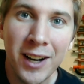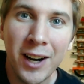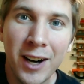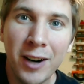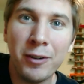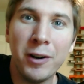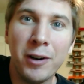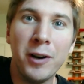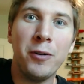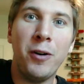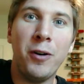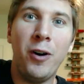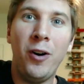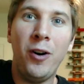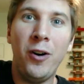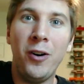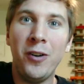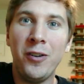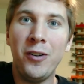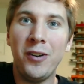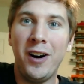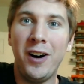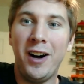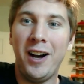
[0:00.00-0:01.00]
Hello
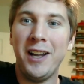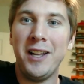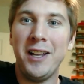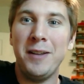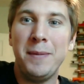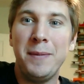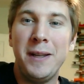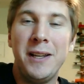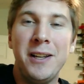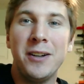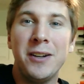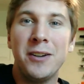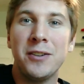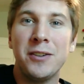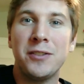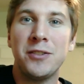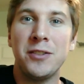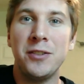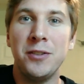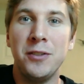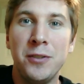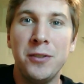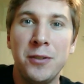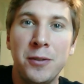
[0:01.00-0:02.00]
all, I am here
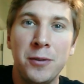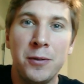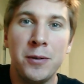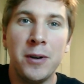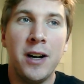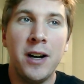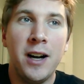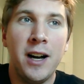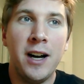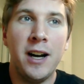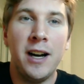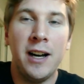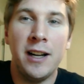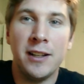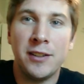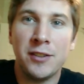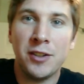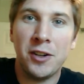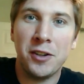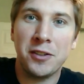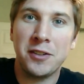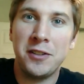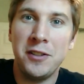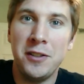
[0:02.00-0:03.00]
to
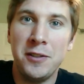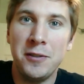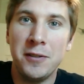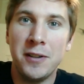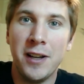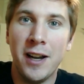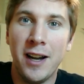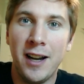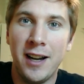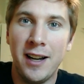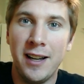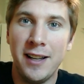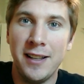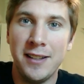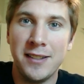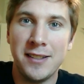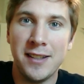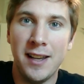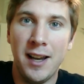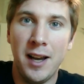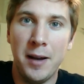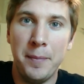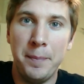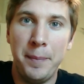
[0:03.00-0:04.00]
talk to you
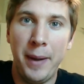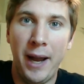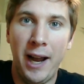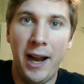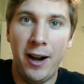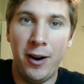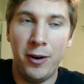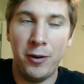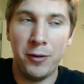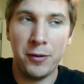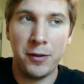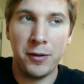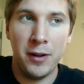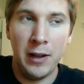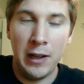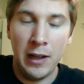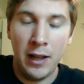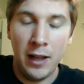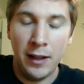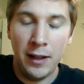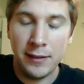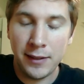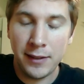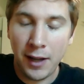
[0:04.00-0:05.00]
guys about
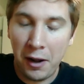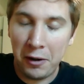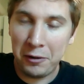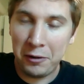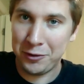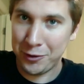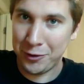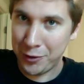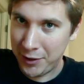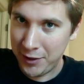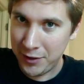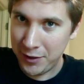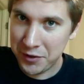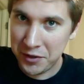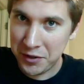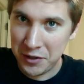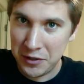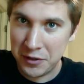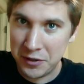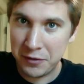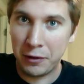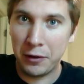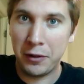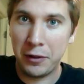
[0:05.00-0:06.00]

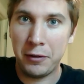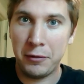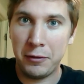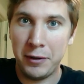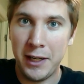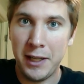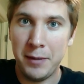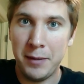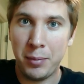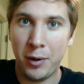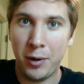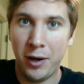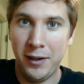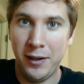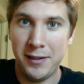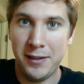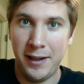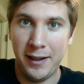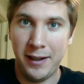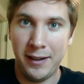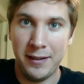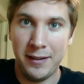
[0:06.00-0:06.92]
tolerances for 3D printing.